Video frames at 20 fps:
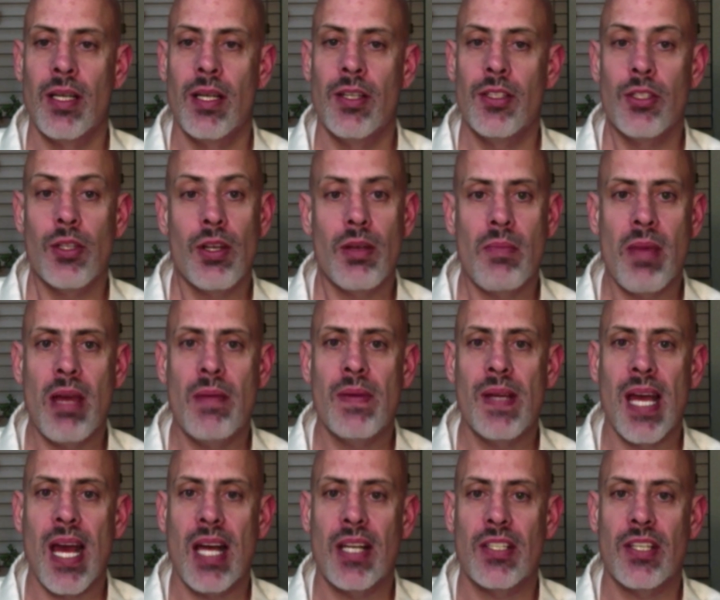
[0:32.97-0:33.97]
So you may
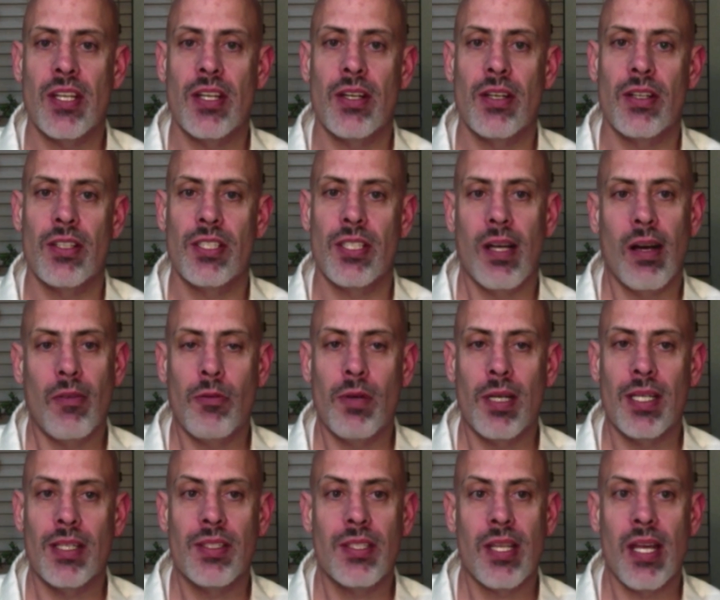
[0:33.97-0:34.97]
be asking yourself,
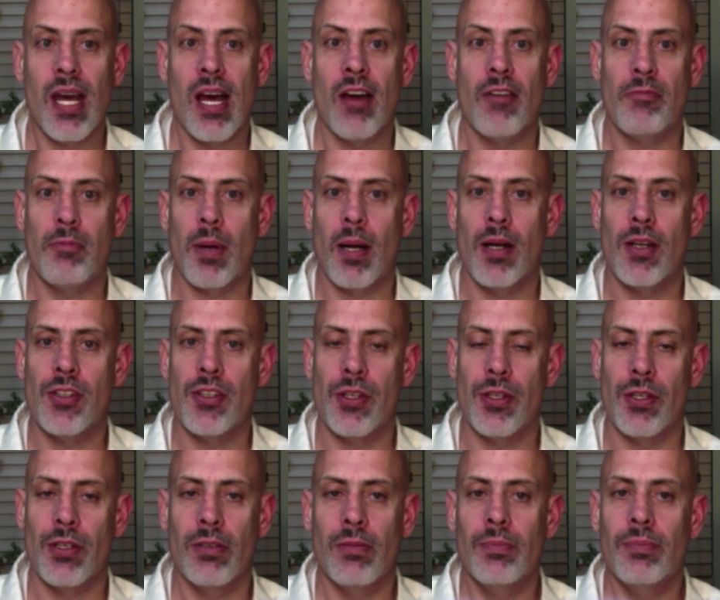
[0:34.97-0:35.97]
when is the FBAR
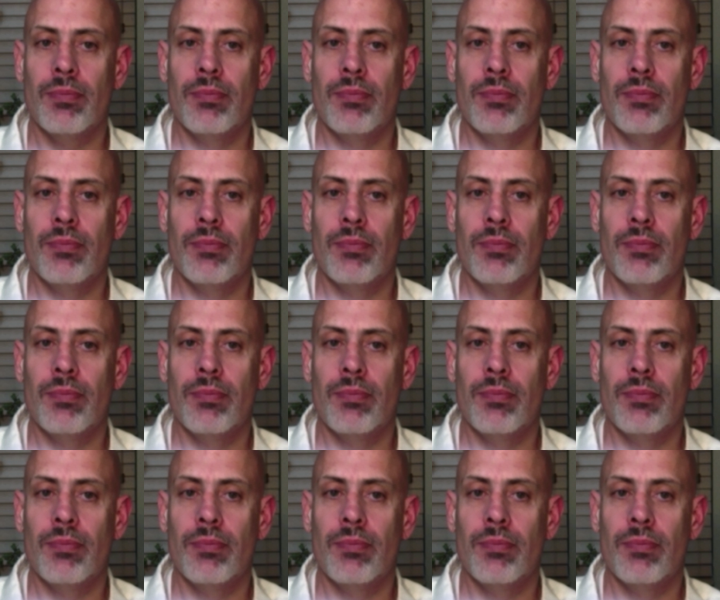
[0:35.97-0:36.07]
due?